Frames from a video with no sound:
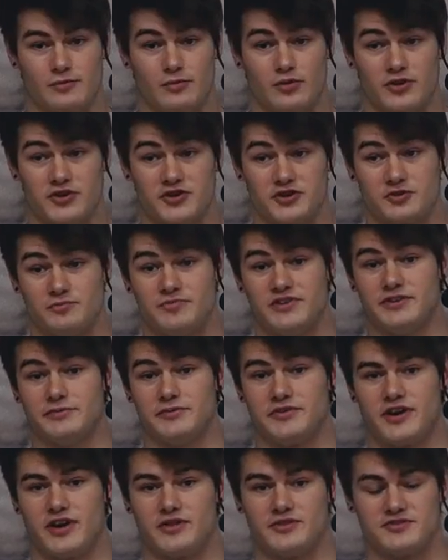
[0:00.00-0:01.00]
anymore, you're
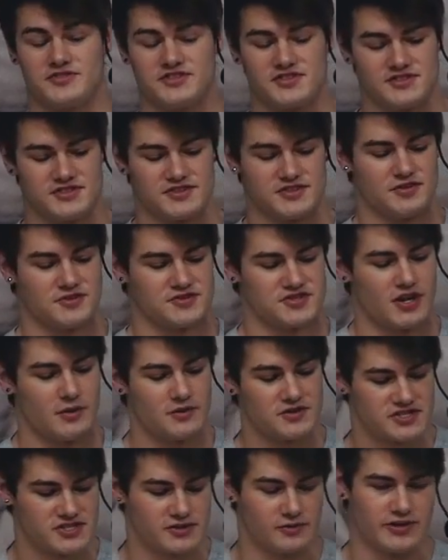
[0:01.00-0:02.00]
competing with others. So there's
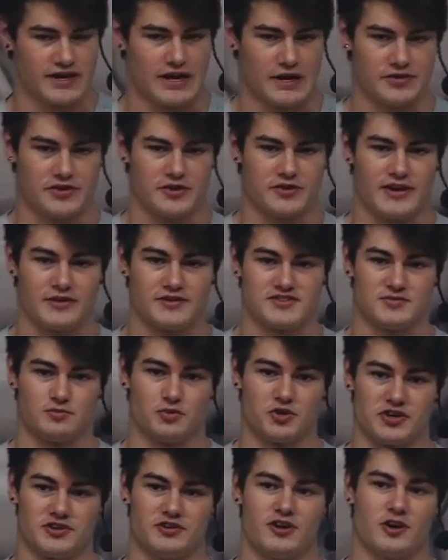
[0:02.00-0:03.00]
always someone out there
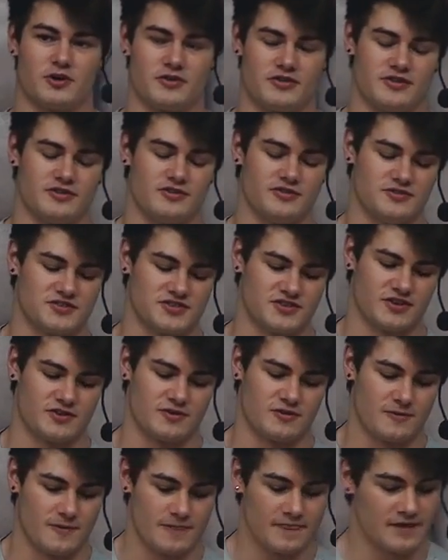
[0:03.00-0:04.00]
that's working harder than you,
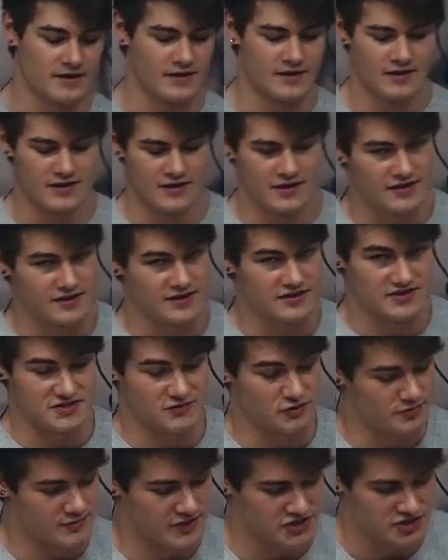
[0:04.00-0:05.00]
so you
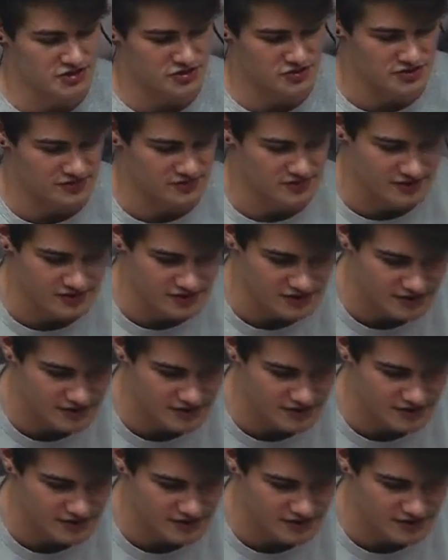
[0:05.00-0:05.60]
just want to make sure you're doing